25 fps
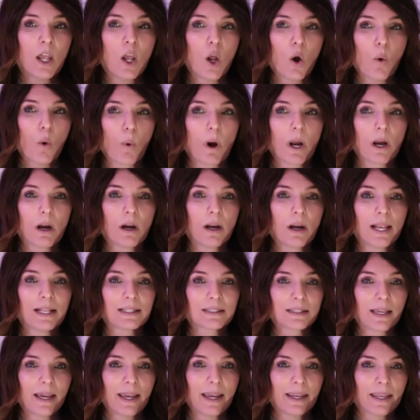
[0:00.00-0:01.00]
where it's
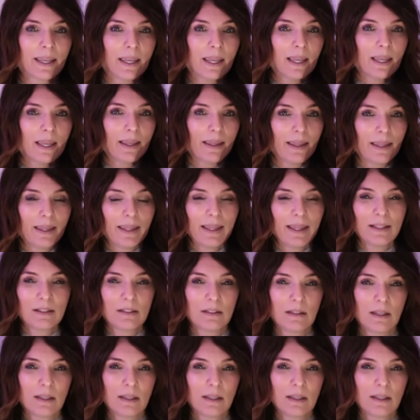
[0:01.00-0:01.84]
like, it's it's